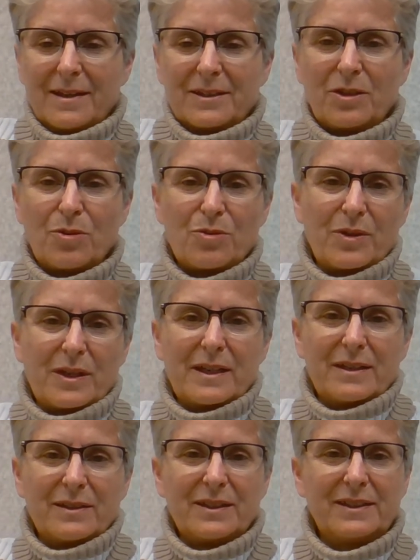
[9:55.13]
So
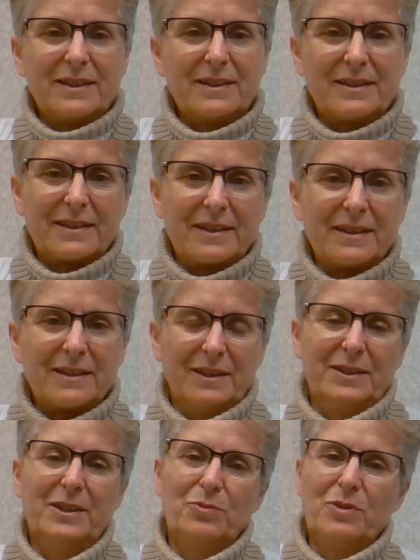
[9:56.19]
This
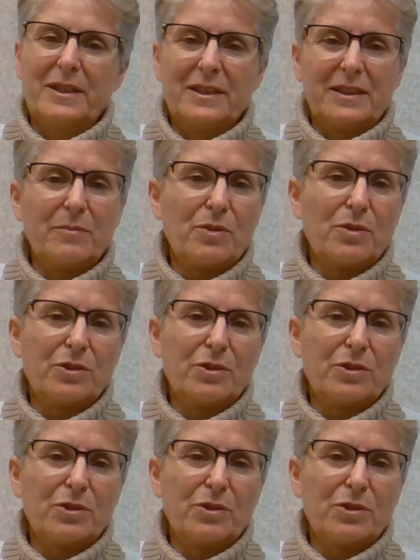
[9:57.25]
is really simple.